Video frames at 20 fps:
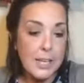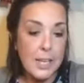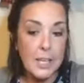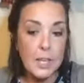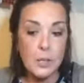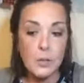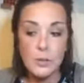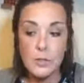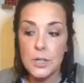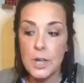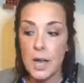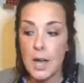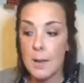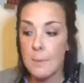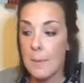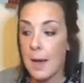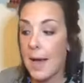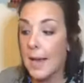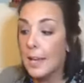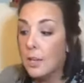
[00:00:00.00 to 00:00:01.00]
I
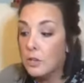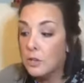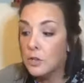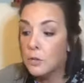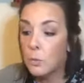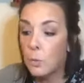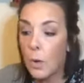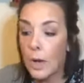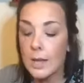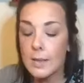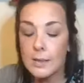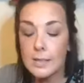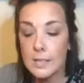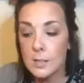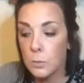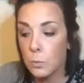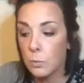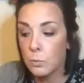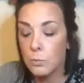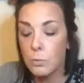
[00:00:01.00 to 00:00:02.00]
used
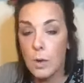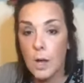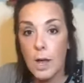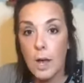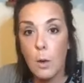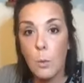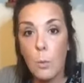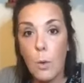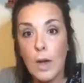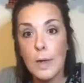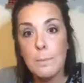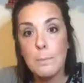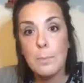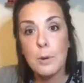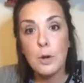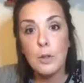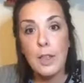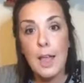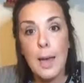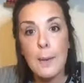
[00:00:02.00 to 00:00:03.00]
this white
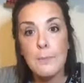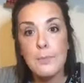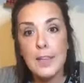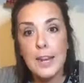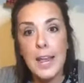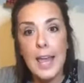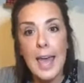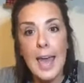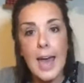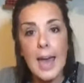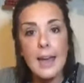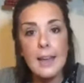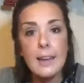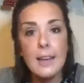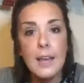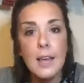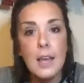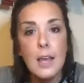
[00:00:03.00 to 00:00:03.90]
burlap that I had